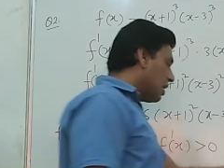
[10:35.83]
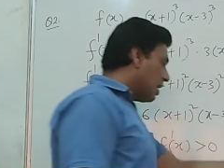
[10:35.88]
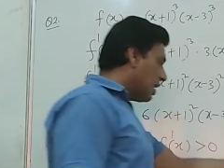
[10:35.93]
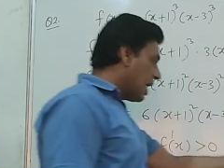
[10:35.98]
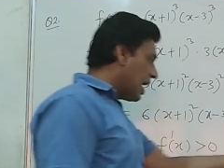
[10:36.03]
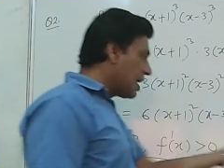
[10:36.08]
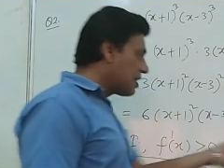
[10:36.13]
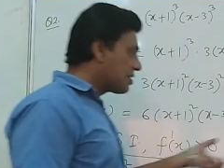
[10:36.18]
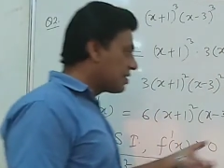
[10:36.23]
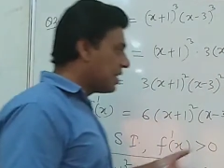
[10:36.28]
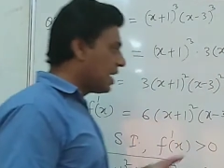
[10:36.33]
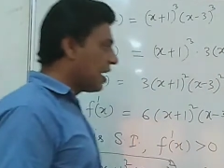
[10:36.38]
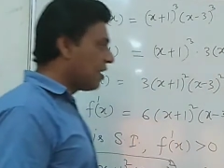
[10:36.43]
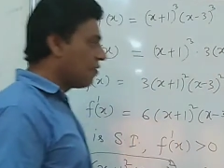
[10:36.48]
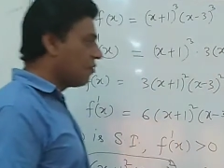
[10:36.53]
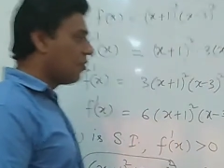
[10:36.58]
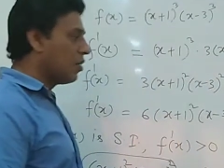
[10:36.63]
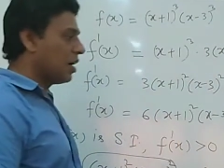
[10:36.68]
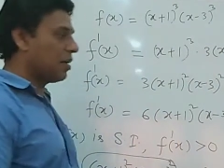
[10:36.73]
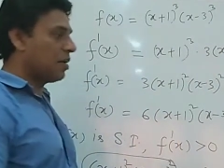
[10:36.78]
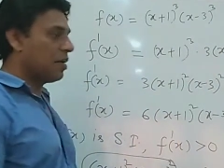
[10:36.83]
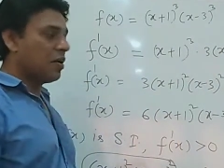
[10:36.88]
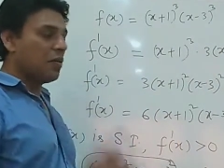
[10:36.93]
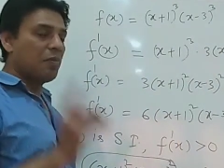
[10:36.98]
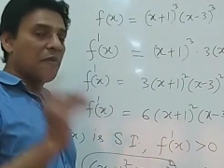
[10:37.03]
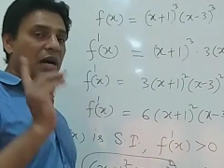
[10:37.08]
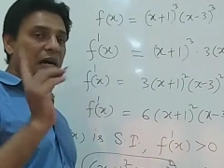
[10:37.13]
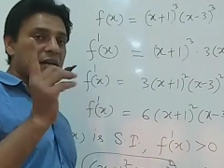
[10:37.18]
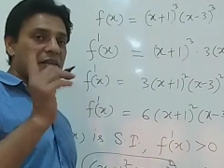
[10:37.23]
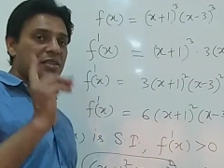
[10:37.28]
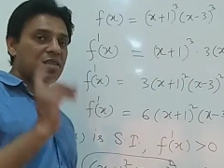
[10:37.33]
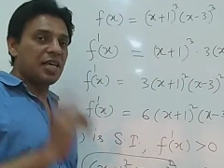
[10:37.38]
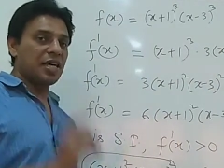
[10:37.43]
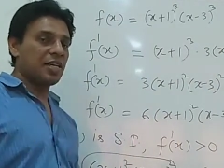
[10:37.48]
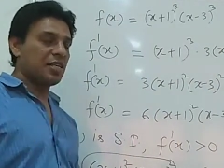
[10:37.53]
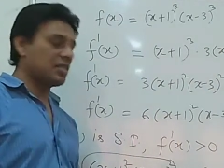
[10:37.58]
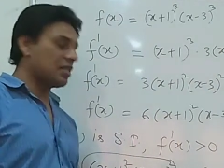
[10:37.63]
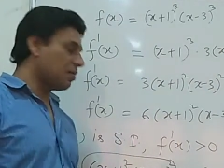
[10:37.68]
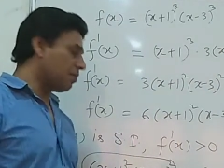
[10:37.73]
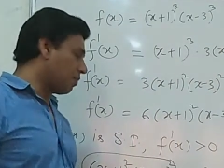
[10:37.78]
less than 1. But
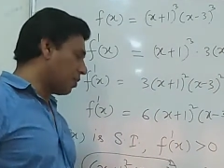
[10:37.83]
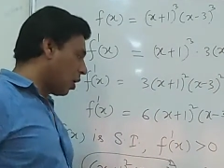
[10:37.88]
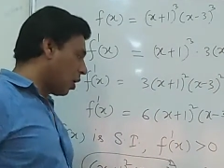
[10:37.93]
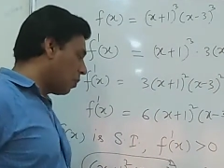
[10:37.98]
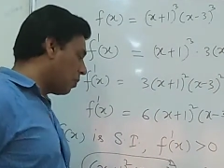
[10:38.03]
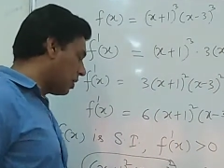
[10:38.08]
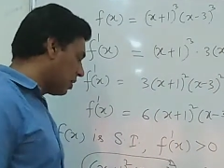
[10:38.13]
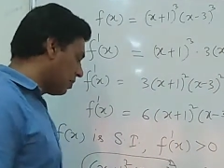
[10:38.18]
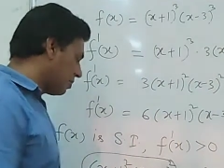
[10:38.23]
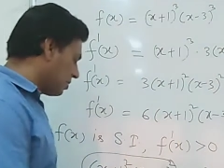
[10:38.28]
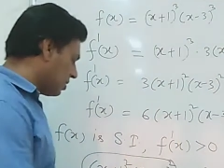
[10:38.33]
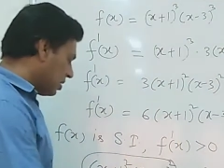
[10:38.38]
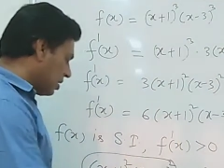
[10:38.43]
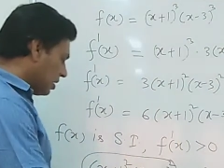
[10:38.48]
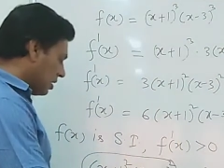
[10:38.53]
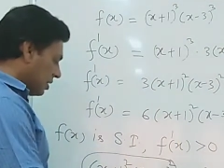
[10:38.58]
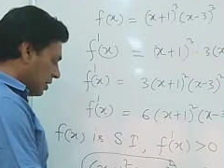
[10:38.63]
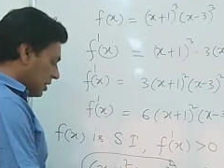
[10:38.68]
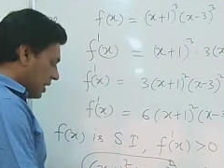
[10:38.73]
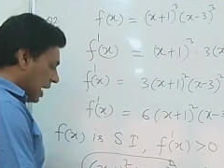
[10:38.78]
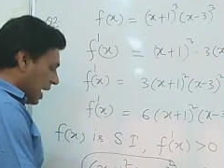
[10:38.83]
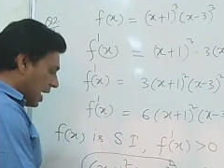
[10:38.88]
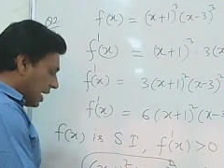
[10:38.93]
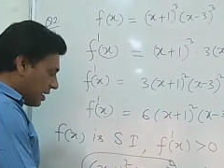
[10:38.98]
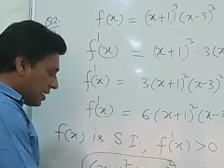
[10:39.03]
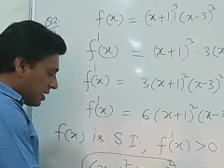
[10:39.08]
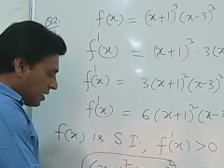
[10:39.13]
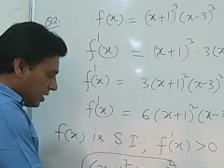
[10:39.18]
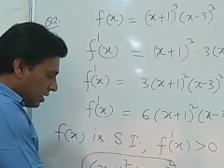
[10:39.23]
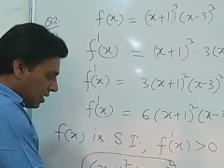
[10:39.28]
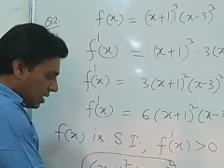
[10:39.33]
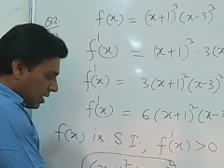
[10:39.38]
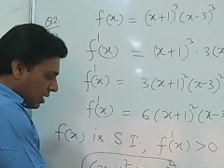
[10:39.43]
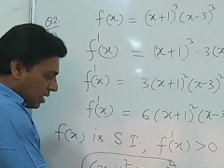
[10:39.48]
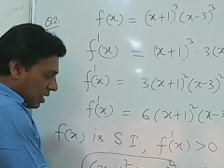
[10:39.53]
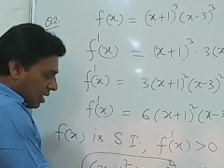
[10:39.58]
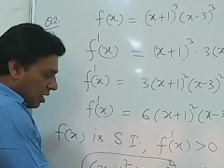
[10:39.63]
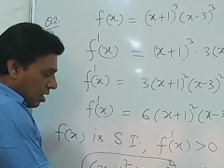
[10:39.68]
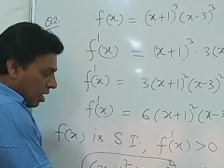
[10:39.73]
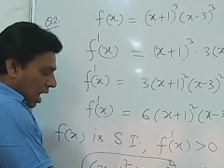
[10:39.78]
there is a problem that
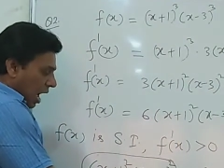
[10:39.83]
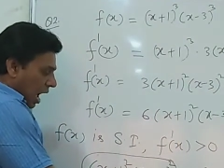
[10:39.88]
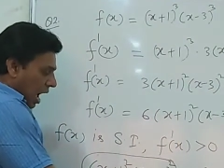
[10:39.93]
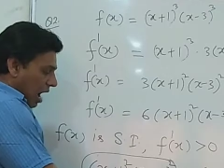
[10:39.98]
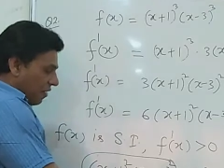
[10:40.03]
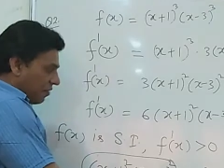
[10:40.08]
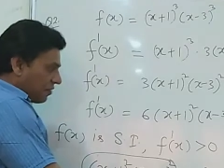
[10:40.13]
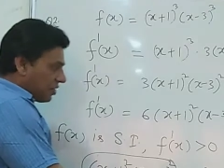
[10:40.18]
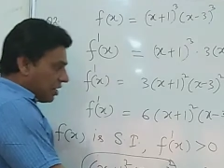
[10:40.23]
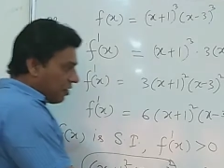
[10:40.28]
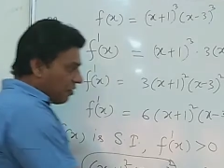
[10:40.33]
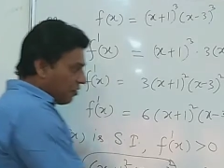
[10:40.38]
after